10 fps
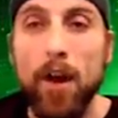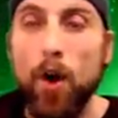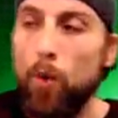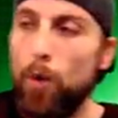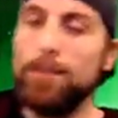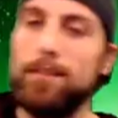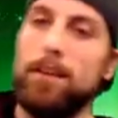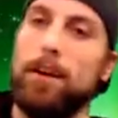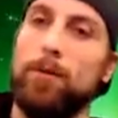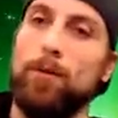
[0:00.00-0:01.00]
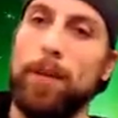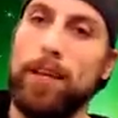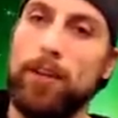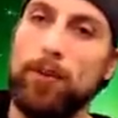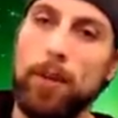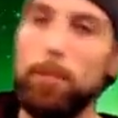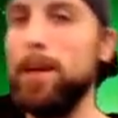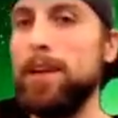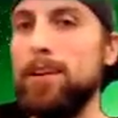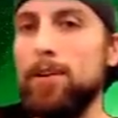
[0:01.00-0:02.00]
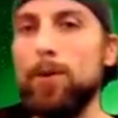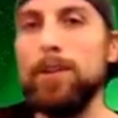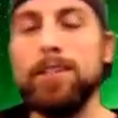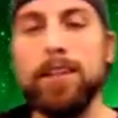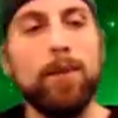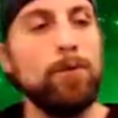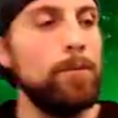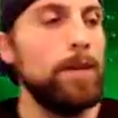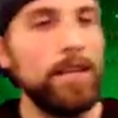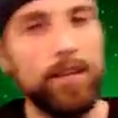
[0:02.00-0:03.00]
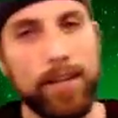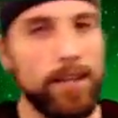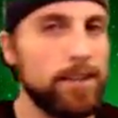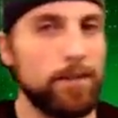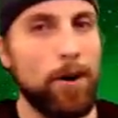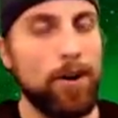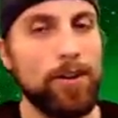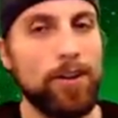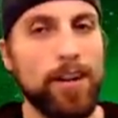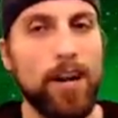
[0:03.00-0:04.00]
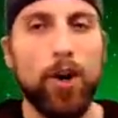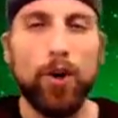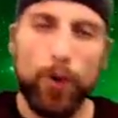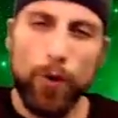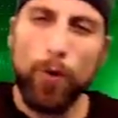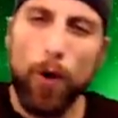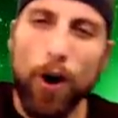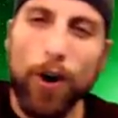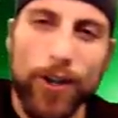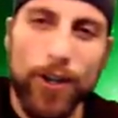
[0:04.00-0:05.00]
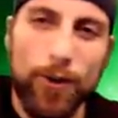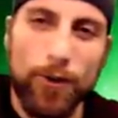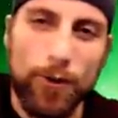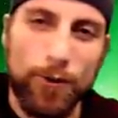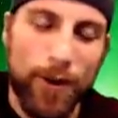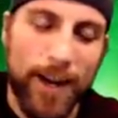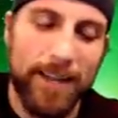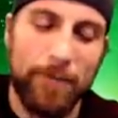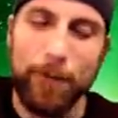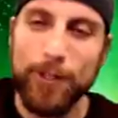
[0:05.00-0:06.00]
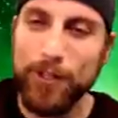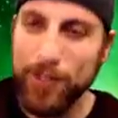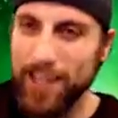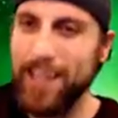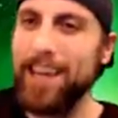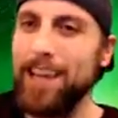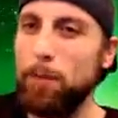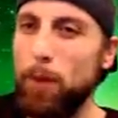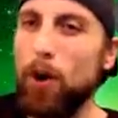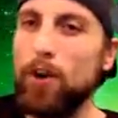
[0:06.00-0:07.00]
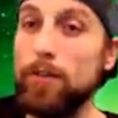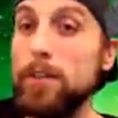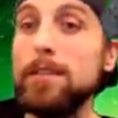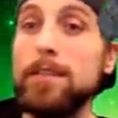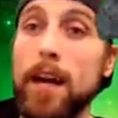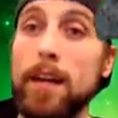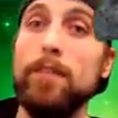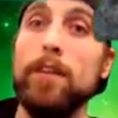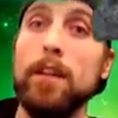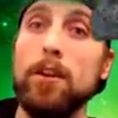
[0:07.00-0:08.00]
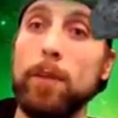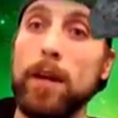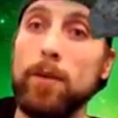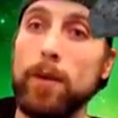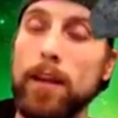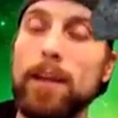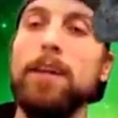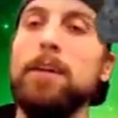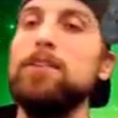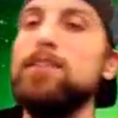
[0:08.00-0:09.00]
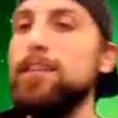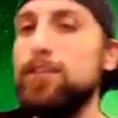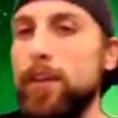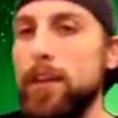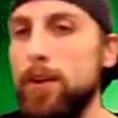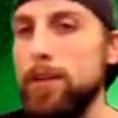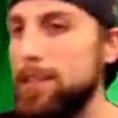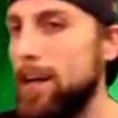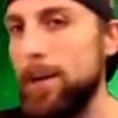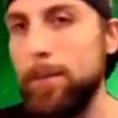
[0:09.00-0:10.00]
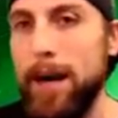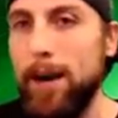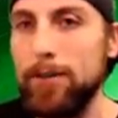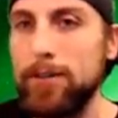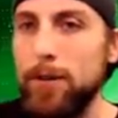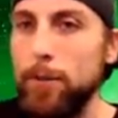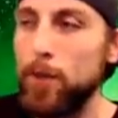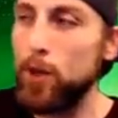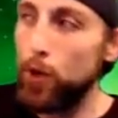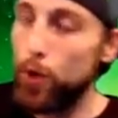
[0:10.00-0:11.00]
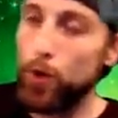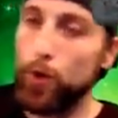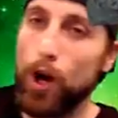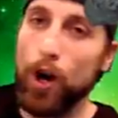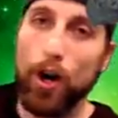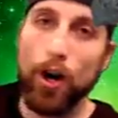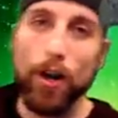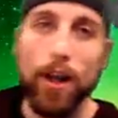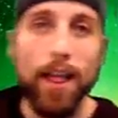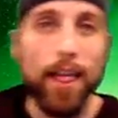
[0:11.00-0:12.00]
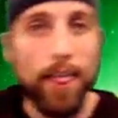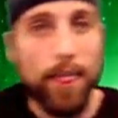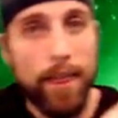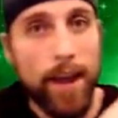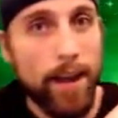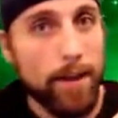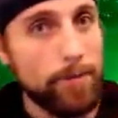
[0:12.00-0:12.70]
One side will make you get bigger. One side will make you get smaller. Who are you, right? Which is a key part of this entire video, by the way. You see, this video is not about who are they.